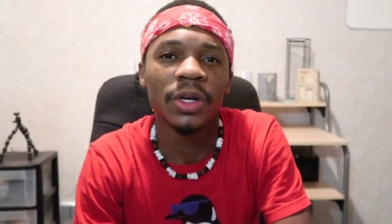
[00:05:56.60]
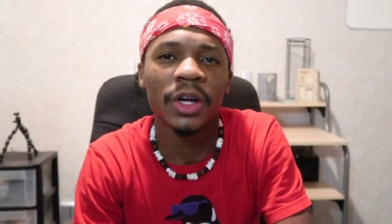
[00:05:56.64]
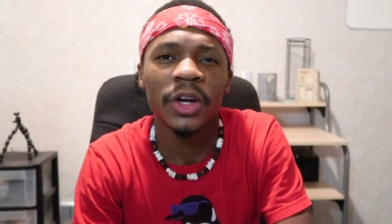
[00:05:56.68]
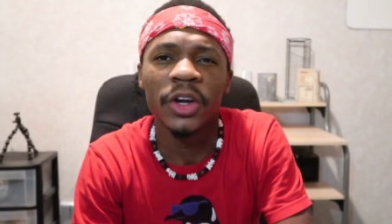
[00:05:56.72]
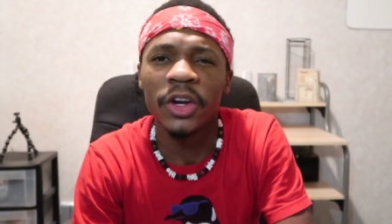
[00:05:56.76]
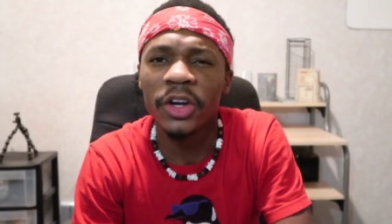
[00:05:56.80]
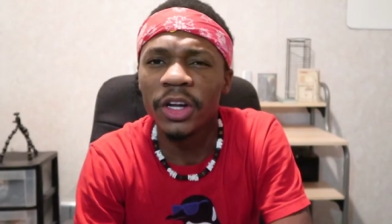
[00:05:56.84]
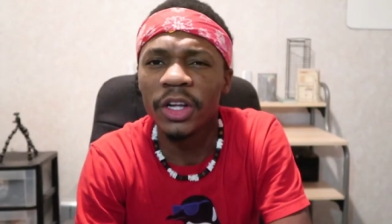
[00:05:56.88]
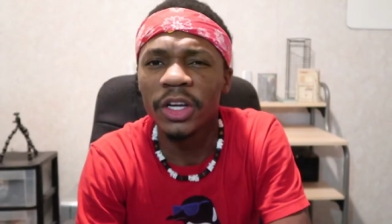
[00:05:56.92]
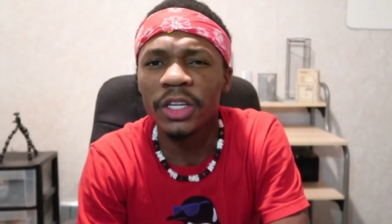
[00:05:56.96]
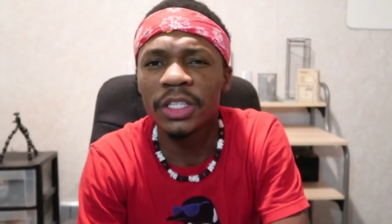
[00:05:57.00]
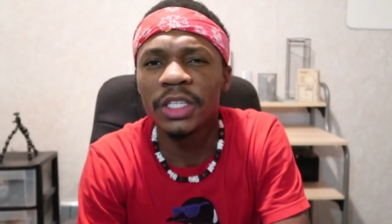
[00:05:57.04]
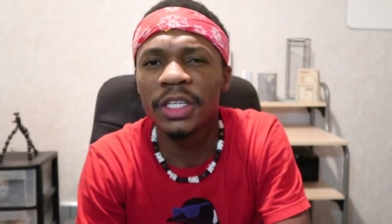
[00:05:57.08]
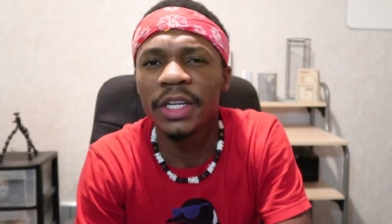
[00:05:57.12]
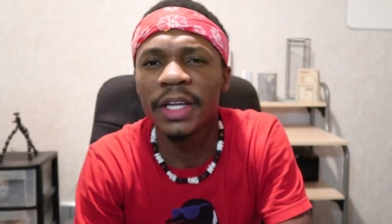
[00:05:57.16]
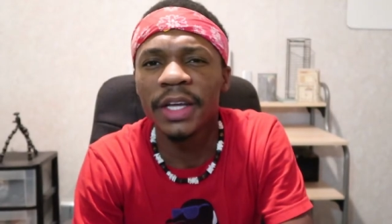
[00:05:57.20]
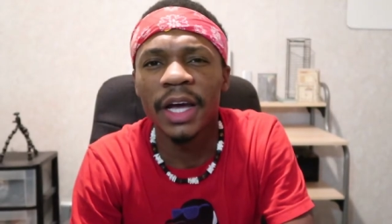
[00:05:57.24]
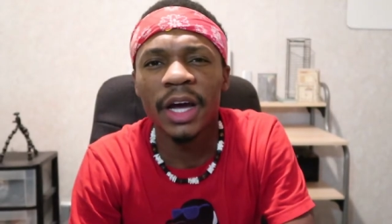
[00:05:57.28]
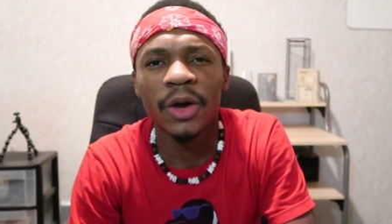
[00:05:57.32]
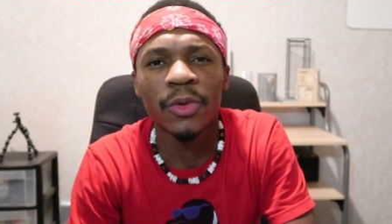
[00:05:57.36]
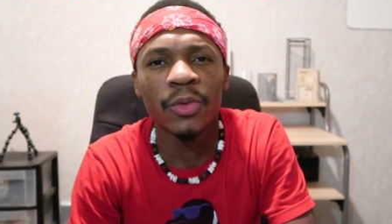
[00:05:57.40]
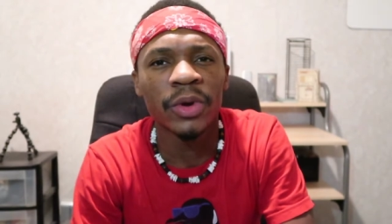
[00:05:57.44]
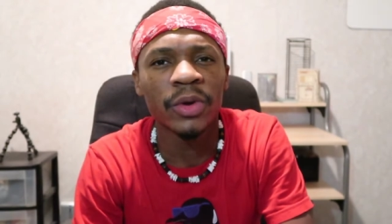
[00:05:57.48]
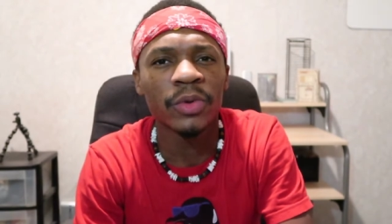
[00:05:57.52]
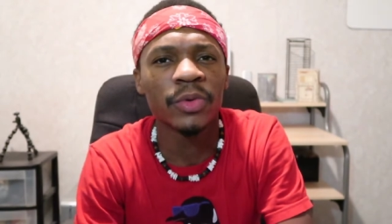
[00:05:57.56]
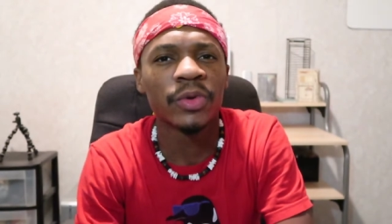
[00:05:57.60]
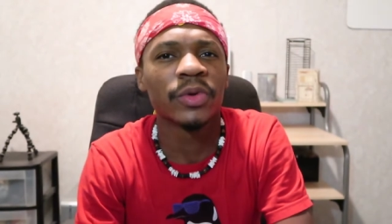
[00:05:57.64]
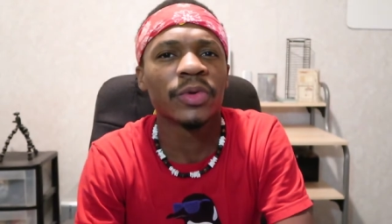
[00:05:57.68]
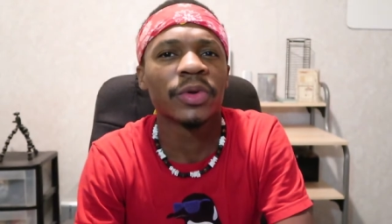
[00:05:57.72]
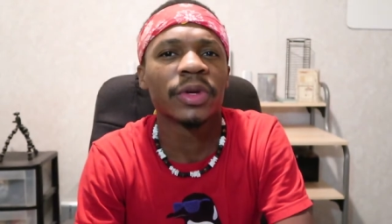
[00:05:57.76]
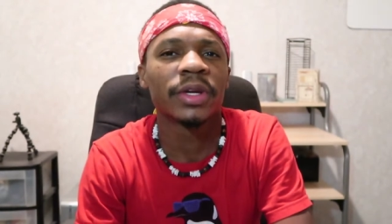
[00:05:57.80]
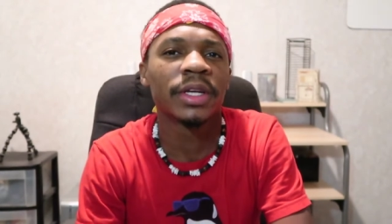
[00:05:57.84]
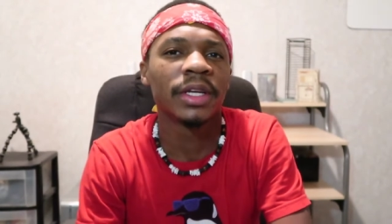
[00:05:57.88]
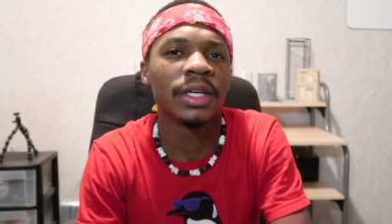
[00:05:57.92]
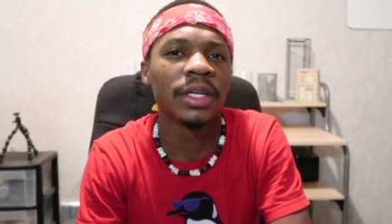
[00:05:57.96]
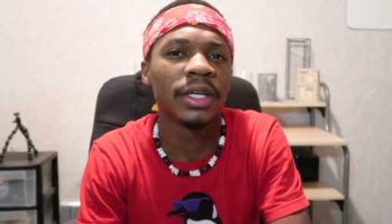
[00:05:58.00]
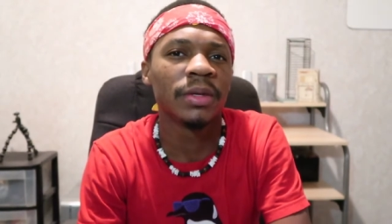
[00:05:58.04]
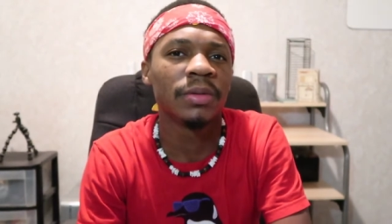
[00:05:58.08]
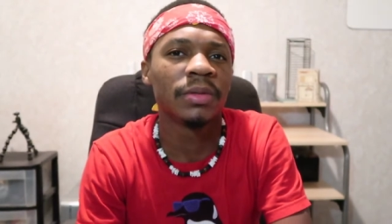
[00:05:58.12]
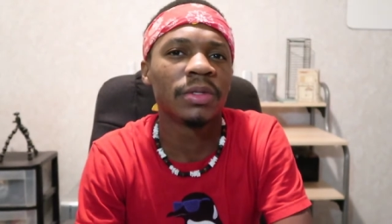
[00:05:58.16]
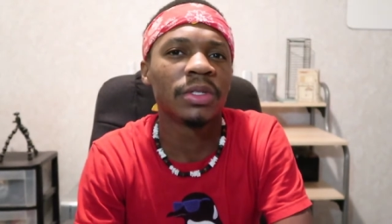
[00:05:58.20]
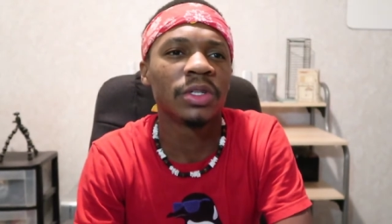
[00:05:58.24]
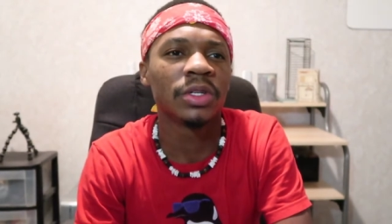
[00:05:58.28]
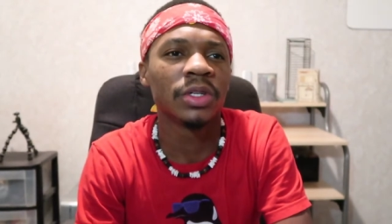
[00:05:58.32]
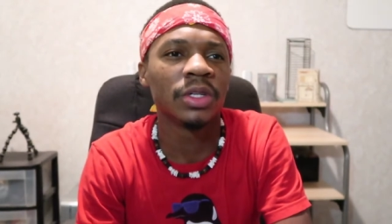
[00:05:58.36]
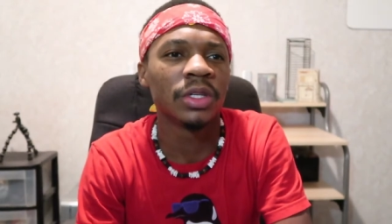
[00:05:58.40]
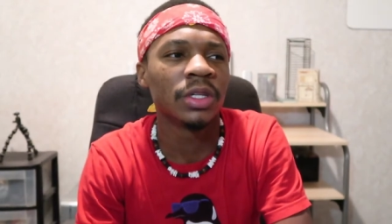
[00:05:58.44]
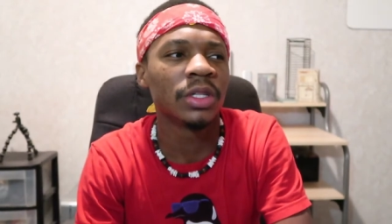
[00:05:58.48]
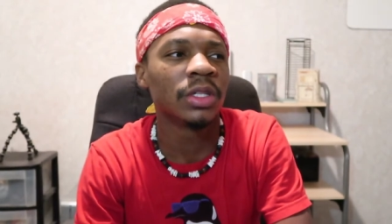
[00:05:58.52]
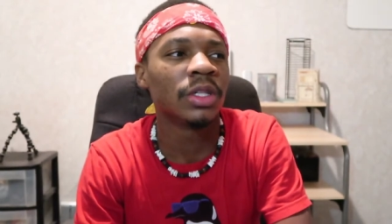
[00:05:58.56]
Earlier today, I went with Rakeem
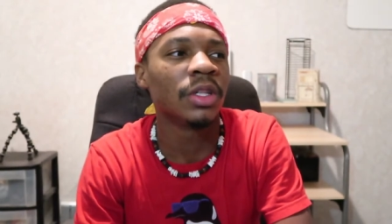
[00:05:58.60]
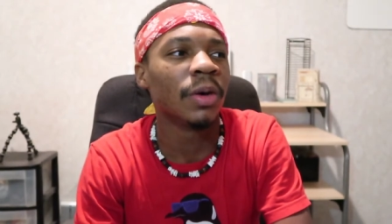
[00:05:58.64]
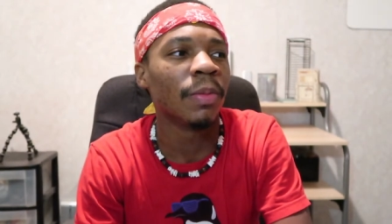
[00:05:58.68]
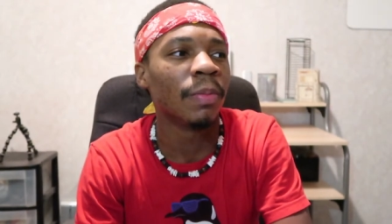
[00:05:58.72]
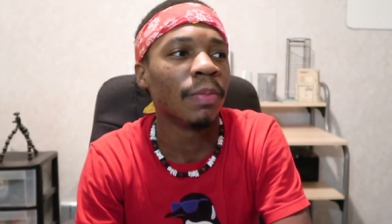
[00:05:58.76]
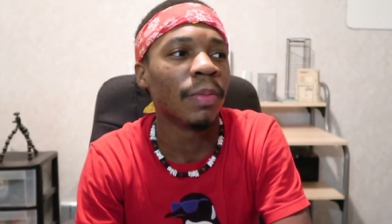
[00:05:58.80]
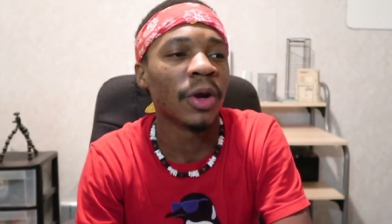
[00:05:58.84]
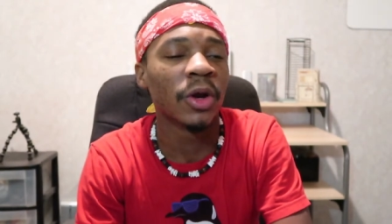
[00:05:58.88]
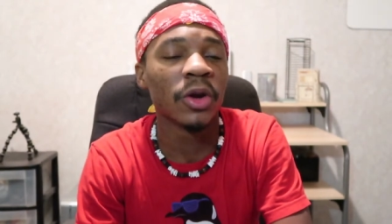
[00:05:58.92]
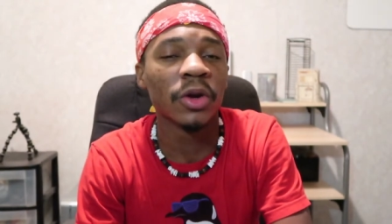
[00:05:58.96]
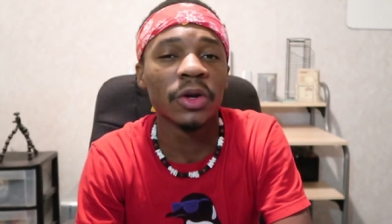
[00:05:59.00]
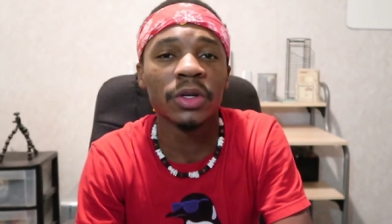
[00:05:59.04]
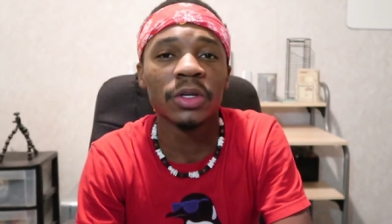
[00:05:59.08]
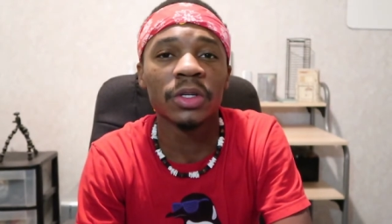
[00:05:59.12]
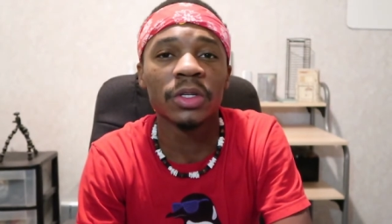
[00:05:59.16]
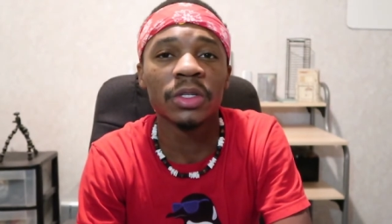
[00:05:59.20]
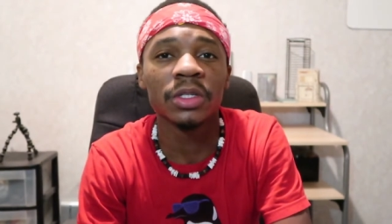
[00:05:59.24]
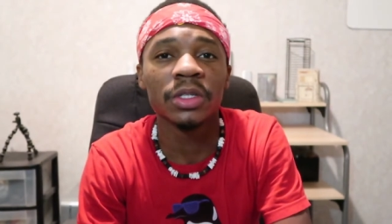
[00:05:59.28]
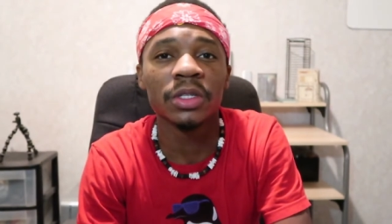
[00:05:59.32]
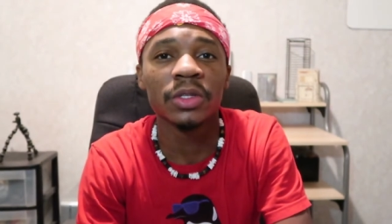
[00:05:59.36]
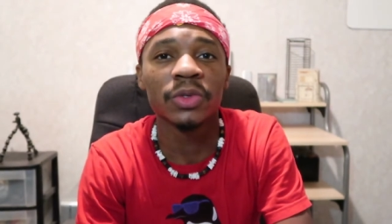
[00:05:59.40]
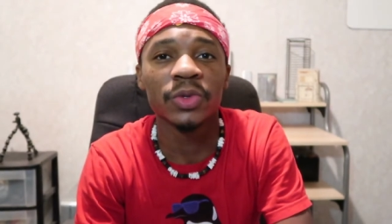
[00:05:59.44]
to the Myrtles,